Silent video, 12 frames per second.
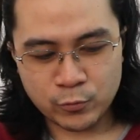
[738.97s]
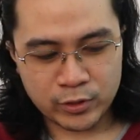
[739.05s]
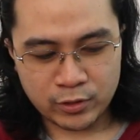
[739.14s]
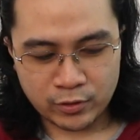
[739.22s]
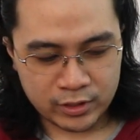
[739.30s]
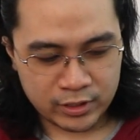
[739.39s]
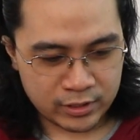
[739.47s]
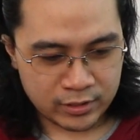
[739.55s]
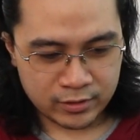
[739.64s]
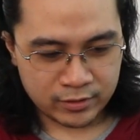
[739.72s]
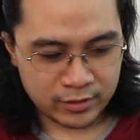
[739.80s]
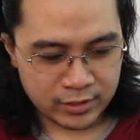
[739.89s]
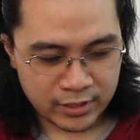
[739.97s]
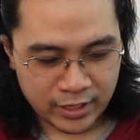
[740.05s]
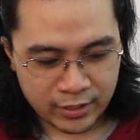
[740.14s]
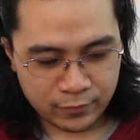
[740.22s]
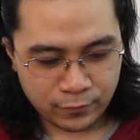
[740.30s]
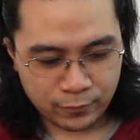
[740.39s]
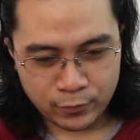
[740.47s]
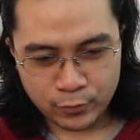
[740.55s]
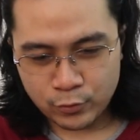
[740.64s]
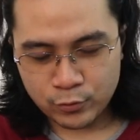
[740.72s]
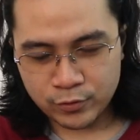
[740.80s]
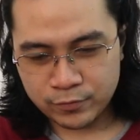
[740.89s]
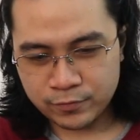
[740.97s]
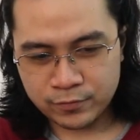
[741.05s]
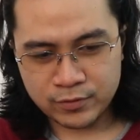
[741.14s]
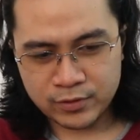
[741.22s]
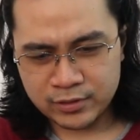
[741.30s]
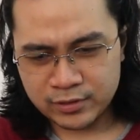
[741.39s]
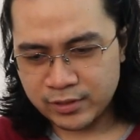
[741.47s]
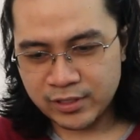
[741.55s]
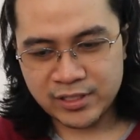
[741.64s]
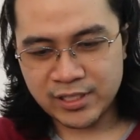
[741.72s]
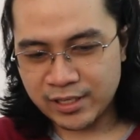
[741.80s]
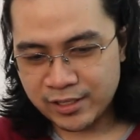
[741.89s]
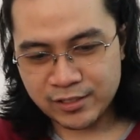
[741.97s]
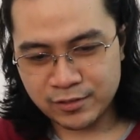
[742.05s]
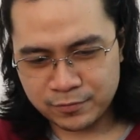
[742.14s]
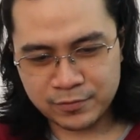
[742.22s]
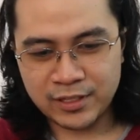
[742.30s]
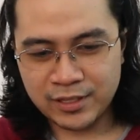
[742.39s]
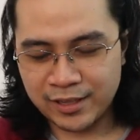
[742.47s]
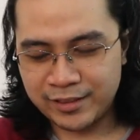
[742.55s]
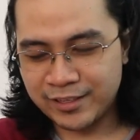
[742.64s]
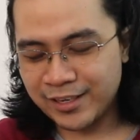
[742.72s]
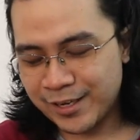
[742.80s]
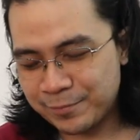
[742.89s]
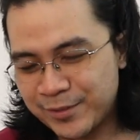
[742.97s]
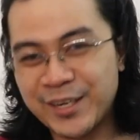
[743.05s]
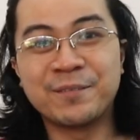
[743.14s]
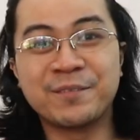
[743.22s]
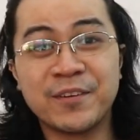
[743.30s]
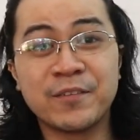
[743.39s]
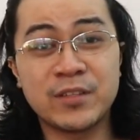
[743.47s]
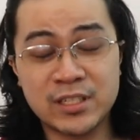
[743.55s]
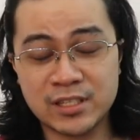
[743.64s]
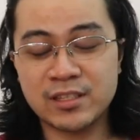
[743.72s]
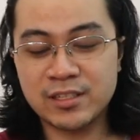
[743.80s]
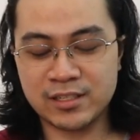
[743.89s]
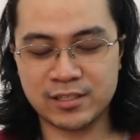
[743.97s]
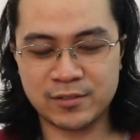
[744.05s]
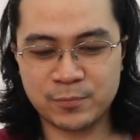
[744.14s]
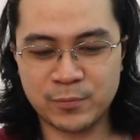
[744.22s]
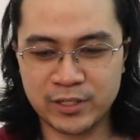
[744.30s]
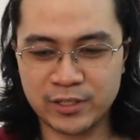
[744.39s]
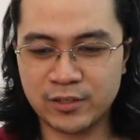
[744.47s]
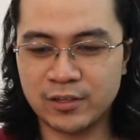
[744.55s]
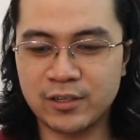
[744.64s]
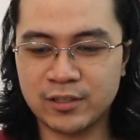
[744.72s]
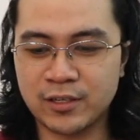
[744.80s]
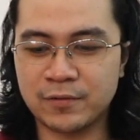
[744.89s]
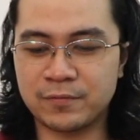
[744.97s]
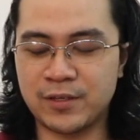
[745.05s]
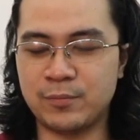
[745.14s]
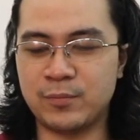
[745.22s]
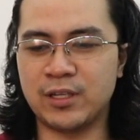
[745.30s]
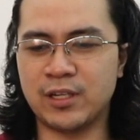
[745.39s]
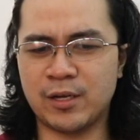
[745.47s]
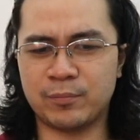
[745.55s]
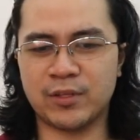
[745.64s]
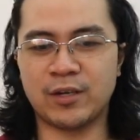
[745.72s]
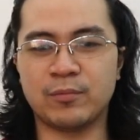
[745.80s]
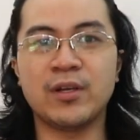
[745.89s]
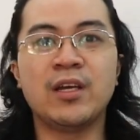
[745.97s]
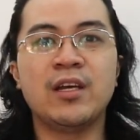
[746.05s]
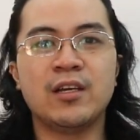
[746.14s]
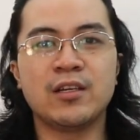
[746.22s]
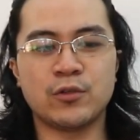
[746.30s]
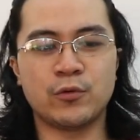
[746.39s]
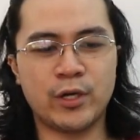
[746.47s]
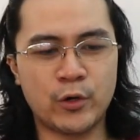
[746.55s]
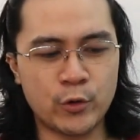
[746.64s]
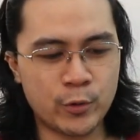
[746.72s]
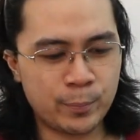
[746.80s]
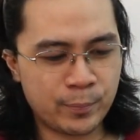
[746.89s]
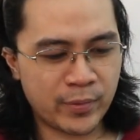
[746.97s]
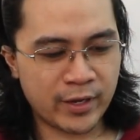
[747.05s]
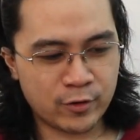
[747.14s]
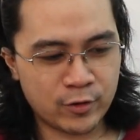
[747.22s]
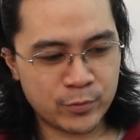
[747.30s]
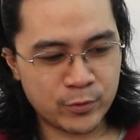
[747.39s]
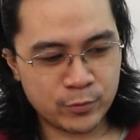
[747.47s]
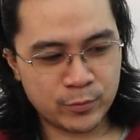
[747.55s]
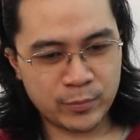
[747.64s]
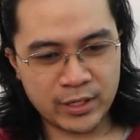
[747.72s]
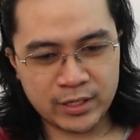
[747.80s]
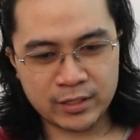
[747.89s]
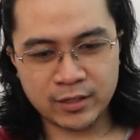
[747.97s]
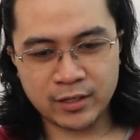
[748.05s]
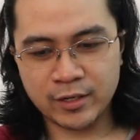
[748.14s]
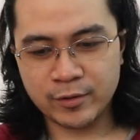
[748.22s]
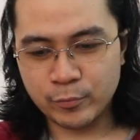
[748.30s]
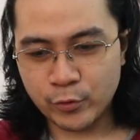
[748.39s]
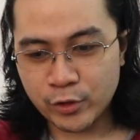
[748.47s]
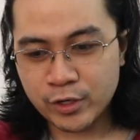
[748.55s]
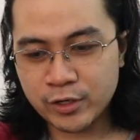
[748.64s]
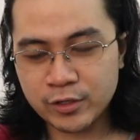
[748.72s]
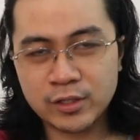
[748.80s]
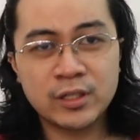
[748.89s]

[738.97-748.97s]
do you call this? The design flow of the aesthetics of the laptop, this particular tough gaming laptop. So I hope you would make more